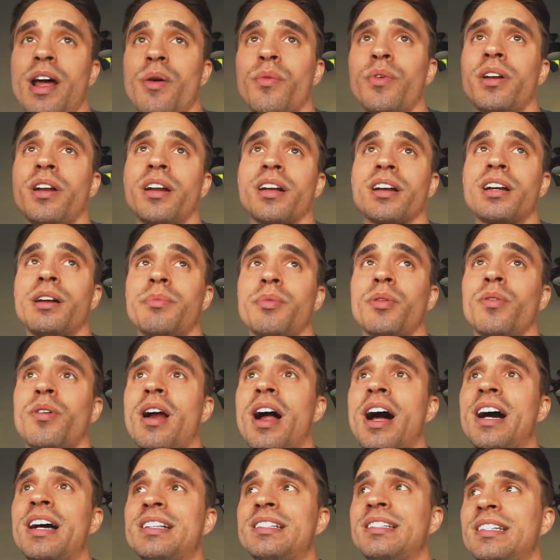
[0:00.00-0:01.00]
I went on a couple
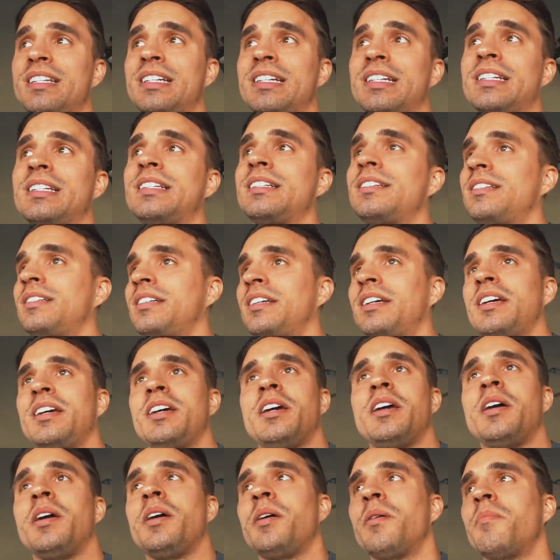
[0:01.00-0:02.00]
rides and
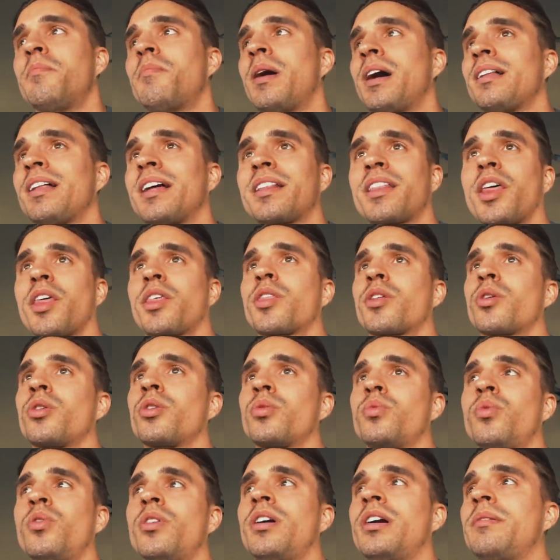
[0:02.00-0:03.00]
by like the
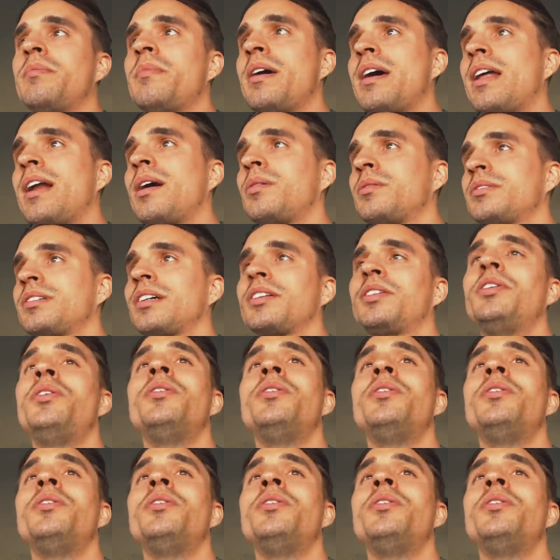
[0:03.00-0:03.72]
third one, man, I was like,